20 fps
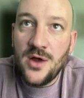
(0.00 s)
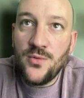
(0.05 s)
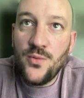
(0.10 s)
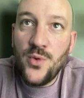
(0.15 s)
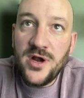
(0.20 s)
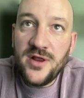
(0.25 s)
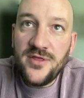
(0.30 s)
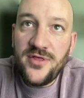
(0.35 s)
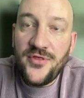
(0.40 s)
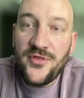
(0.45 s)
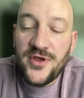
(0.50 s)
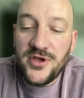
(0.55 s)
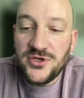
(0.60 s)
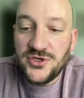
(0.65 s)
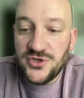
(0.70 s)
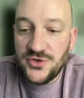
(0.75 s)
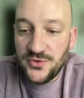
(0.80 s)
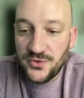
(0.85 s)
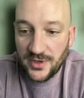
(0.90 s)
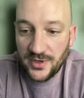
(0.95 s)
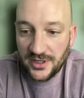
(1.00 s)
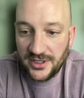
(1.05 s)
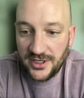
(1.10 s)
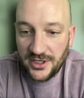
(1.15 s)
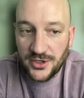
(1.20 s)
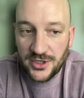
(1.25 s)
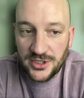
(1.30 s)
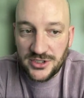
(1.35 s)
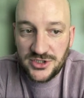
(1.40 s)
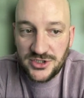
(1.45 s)
one of the things you really
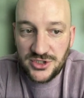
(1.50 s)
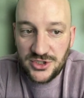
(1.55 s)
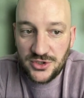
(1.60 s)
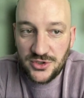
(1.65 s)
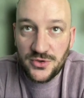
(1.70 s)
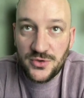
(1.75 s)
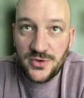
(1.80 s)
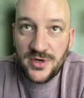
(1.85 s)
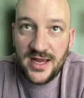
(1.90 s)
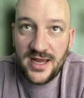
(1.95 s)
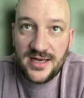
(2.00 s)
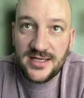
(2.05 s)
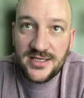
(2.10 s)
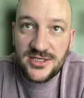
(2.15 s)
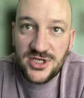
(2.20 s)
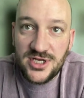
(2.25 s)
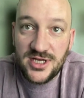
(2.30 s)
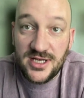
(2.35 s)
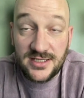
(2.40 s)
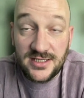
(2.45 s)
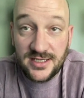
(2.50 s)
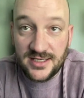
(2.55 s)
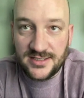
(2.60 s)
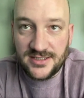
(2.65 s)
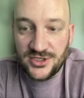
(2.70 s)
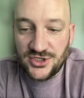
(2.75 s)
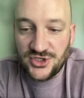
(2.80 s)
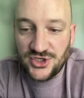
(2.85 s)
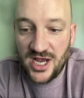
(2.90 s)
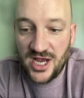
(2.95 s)
could do, and
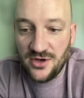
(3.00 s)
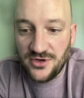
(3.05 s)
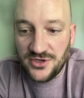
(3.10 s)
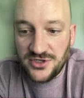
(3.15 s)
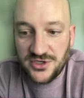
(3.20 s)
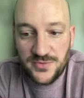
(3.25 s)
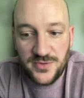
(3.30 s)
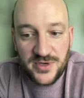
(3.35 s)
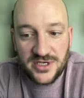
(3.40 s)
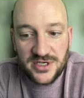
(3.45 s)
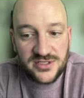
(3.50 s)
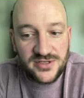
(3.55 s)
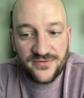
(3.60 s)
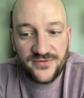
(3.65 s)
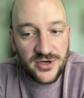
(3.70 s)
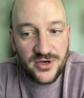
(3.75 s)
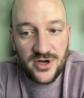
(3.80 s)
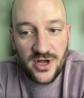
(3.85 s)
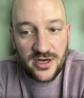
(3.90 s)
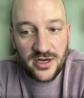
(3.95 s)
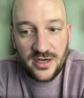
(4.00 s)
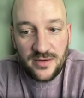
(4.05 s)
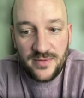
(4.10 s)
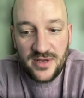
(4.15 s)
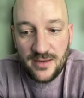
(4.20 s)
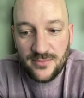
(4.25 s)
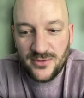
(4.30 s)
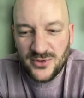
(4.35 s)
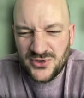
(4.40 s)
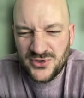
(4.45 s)
it's challenging because if you're not going to
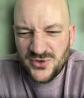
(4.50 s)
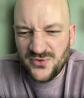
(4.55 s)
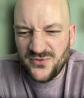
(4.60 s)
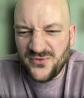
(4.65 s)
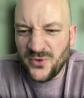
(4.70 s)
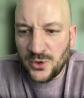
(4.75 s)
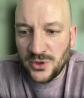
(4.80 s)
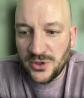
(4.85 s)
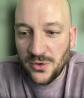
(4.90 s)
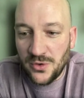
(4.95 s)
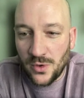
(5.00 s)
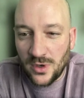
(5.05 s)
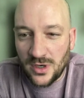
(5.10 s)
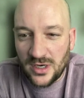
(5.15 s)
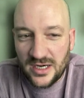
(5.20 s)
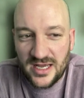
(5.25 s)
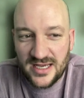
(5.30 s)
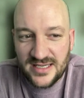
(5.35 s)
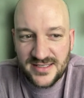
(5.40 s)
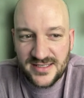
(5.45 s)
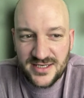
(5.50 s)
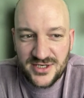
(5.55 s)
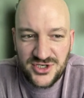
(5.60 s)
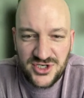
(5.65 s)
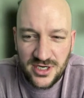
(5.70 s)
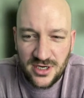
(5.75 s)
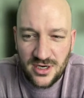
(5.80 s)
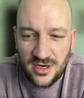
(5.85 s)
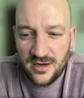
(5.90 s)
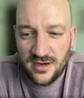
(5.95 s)
be able to fully organize this
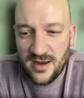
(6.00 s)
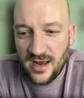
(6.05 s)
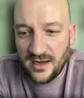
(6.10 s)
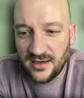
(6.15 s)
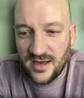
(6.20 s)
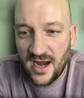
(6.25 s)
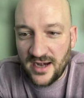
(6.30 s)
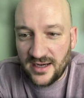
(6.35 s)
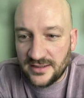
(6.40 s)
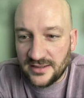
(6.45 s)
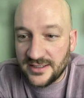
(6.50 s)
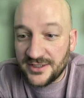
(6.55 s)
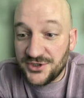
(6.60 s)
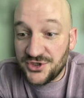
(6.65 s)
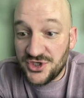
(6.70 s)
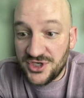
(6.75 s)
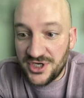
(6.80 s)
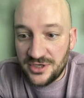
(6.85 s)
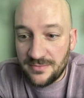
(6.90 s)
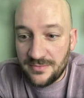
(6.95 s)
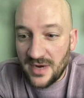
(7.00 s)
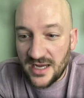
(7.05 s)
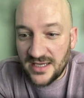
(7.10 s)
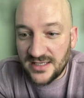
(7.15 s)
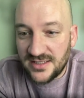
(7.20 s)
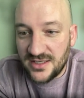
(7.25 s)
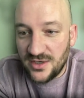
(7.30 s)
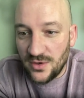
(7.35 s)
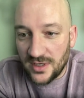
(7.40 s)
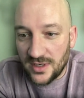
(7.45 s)
year and kind of
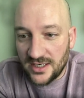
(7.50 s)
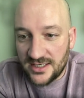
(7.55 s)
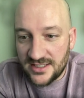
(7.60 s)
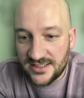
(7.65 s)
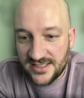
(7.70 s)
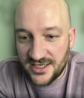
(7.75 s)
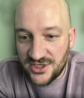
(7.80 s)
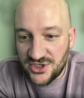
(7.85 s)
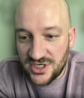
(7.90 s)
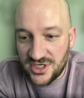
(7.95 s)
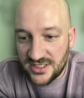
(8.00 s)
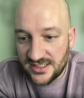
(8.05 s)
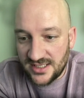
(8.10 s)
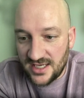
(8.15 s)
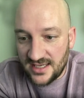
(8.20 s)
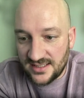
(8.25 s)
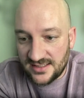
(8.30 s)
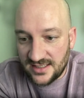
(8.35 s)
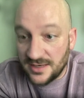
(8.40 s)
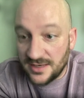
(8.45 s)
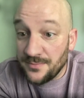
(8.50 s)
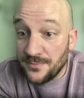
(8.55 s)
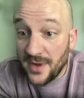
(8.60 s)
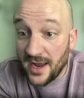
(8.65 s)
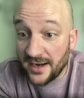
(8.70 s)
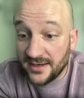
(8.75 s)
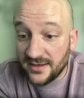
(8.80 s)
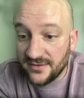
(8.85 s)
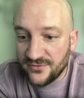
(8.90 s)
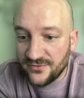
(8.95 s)
legitimize the organization as a
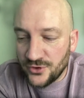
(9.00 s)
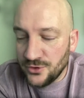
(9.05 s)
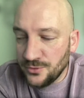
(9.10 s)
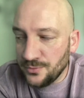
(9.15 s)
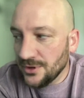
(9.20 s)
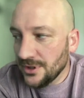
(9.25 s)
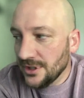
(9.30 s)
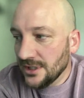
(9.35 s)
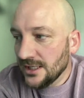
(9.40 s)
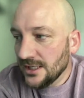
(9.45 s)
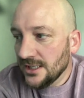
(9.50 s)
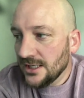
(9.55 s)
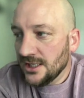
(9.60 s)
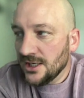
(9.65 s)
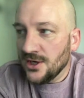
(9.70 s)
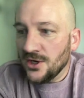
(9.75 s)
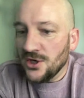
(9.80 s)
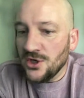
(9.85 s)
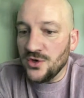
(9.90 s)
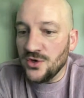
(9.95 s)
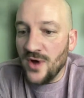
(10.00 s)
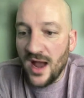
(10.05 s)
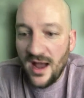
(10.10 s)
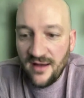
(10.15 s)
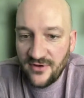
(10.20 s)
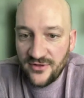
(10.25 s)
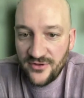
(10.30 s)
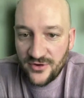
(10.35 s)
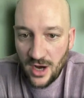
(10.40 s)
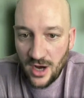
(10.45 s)
competitive group, you
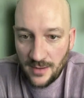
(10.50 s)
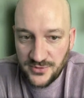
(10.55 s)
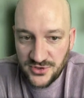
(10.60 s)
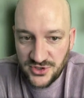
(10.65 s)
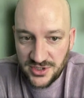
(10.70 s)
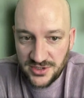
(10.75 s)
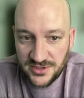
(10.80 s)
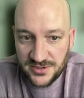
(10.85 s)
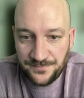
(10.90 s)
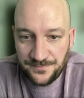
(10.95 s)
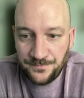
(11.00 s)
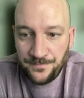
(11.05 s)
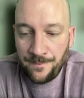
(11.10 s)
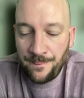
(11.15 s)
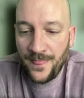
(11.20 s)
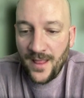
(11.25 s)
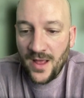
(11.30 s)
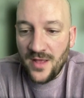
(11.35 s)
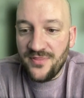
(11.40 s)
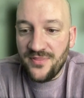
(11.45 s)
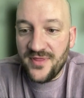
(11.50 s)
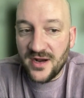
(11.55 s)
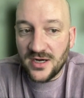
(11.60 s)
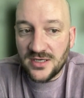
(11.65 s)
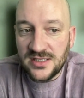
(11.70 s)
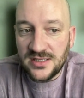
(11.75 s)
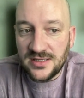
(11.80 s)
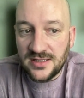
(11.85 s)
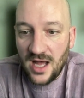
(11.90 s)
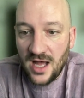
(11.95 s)
have other options.
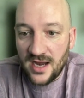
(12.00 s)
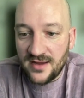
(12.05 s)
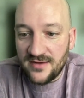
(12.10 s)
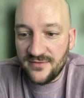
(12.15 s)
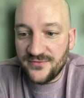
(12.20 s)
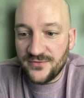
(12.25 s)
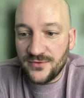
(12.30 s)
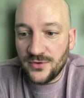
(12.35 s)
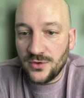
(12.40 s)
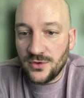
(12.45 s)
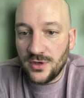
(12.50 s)
There's a lot of